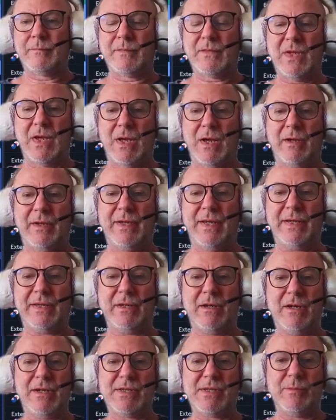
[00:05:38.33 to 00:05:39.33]
Okay, guys,
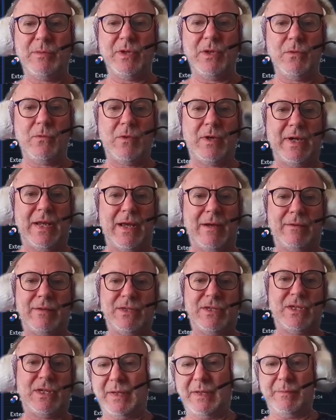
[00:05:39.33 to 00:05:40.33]
I'm on a 1 hour
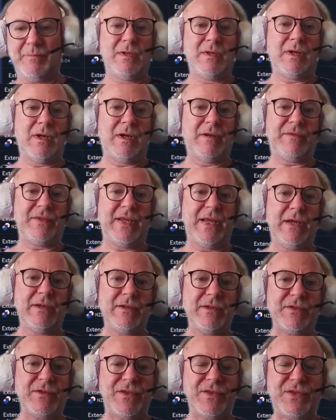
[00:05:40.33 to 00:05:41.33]
chart. I've counted
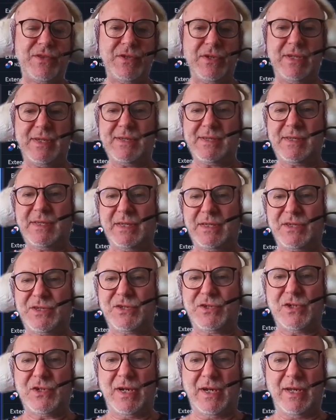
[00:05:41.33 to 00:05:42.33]
36
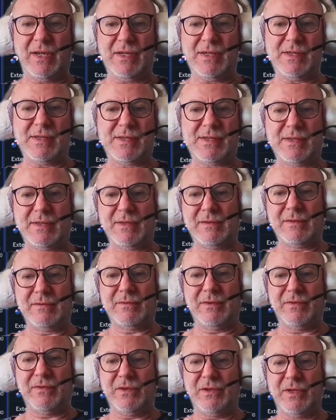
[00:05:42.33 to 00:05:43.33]
trades. We've
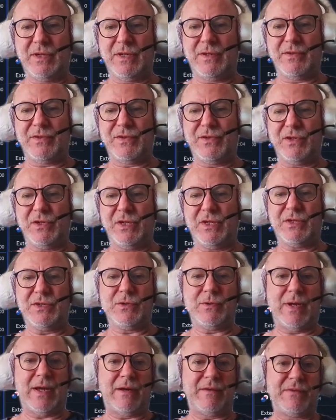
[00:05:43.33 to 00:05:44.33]
got a 32 out
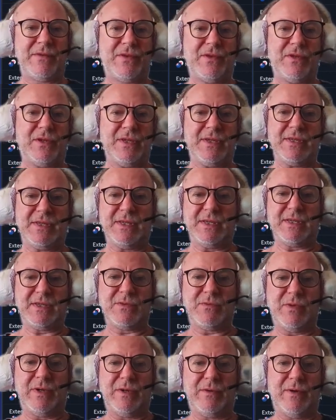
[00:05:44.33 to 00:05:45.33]
of 36
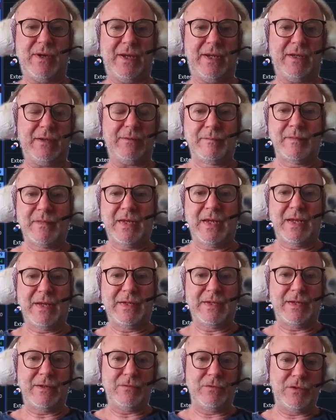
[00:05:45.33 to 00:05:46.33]
win rate. And
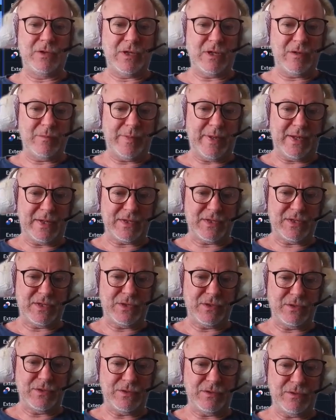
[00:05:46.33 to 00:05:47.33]
we'll go back
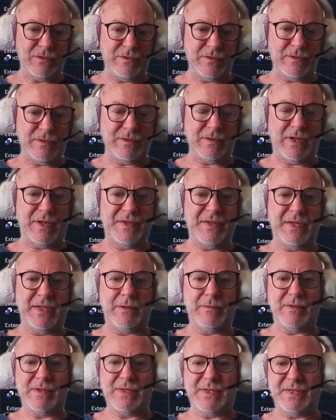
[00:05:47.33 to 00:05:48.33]
to, I think it was
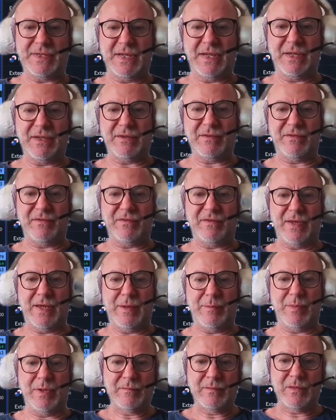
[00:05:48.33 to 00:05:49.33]
the 10th of Feb
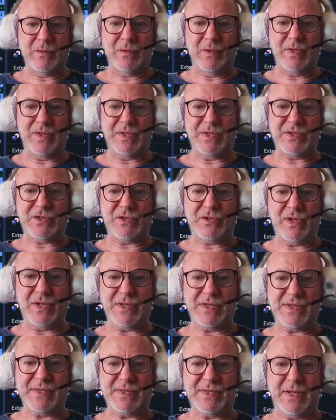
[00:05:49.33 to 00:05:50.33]
when this trend
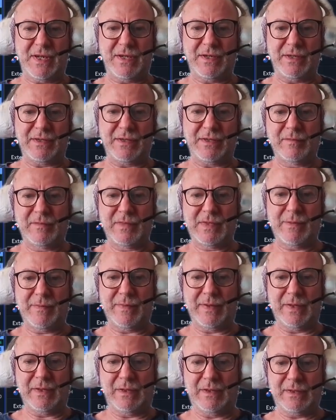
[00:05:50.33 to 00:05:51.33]
started, something
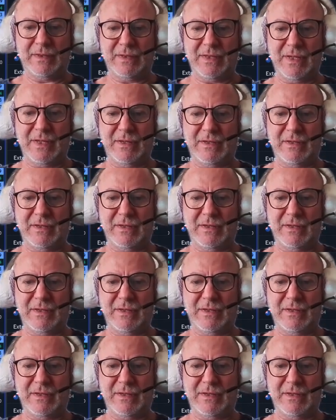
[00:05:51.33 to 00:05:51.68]
like that.